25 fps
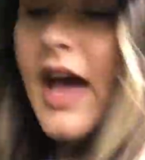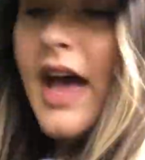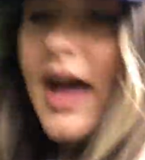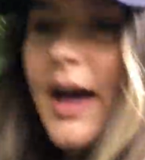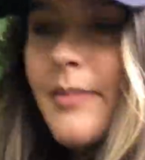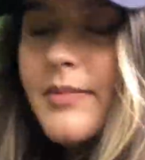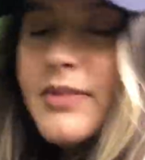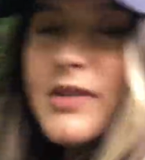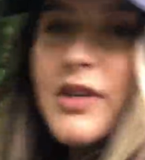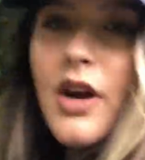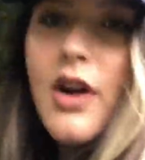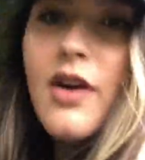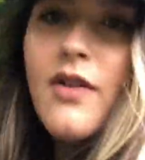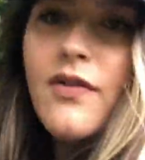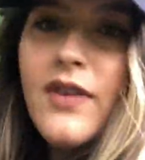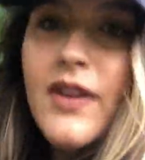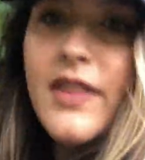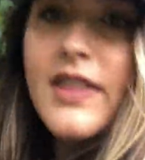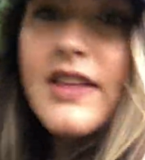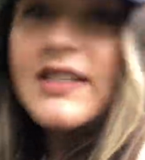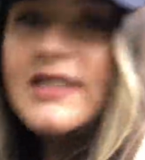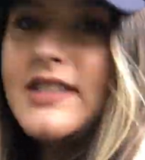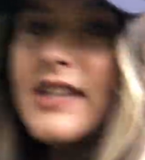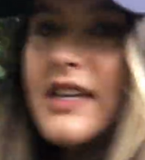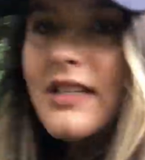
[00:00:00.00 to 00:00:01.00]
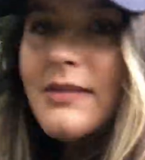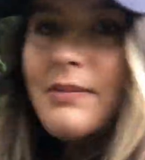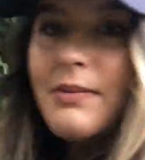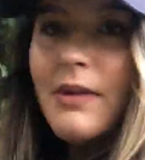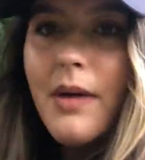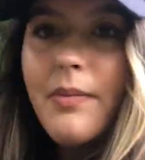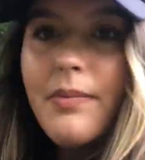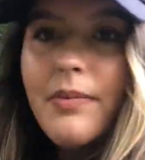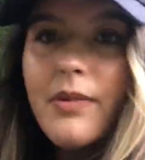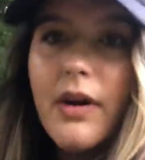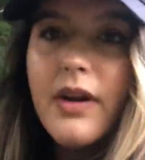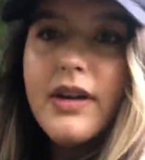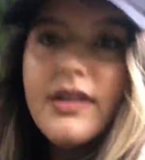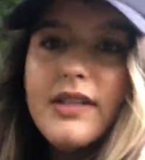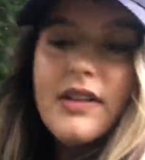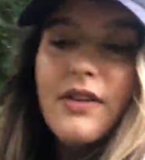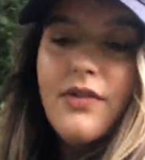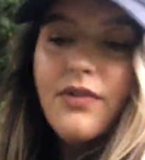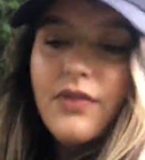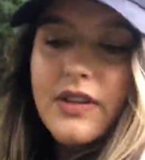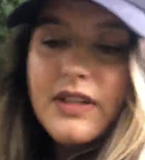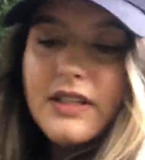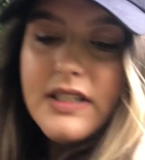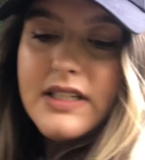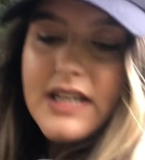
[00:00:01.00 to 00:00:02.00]
So hopefully this sets me up nicer
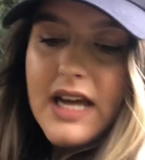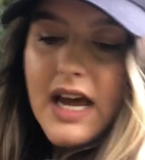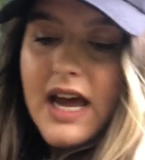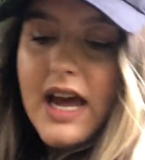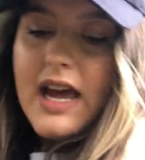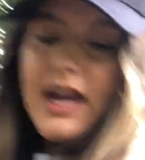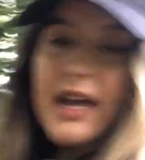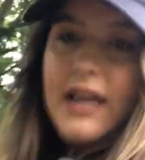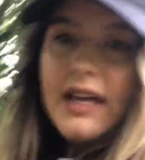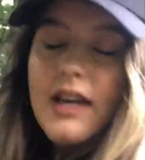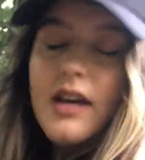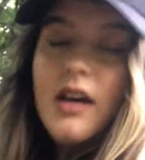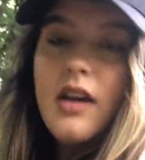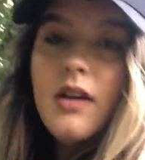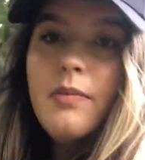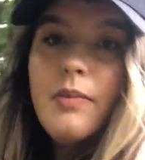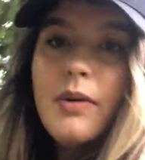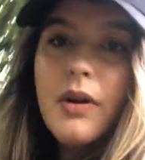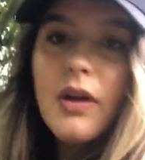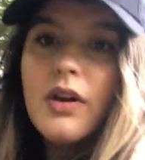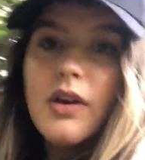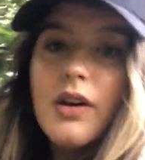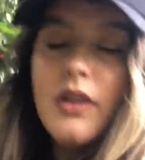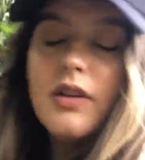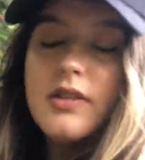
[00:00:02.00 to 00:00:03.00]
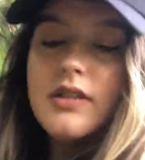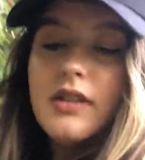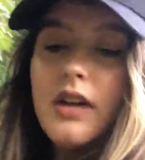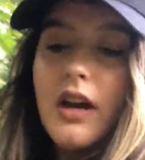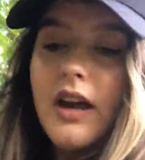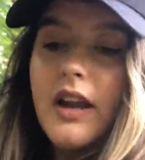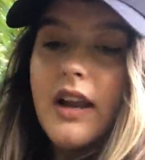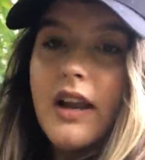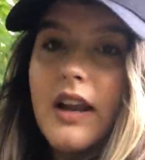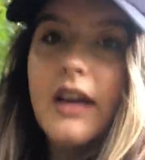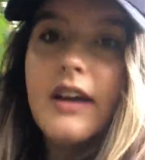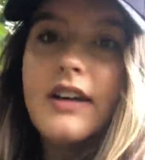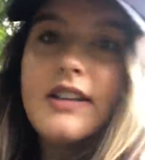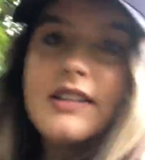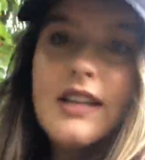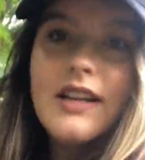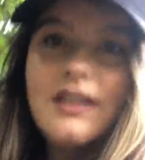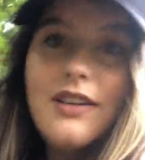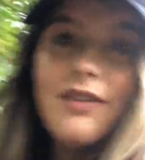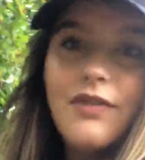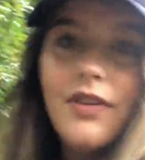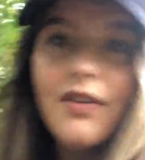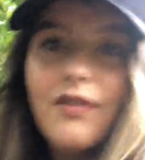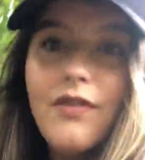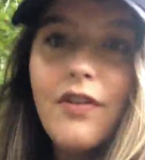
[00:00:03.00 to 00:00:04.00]
for the day because like I said,
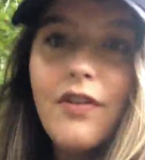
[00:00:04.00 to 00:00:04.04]
I've done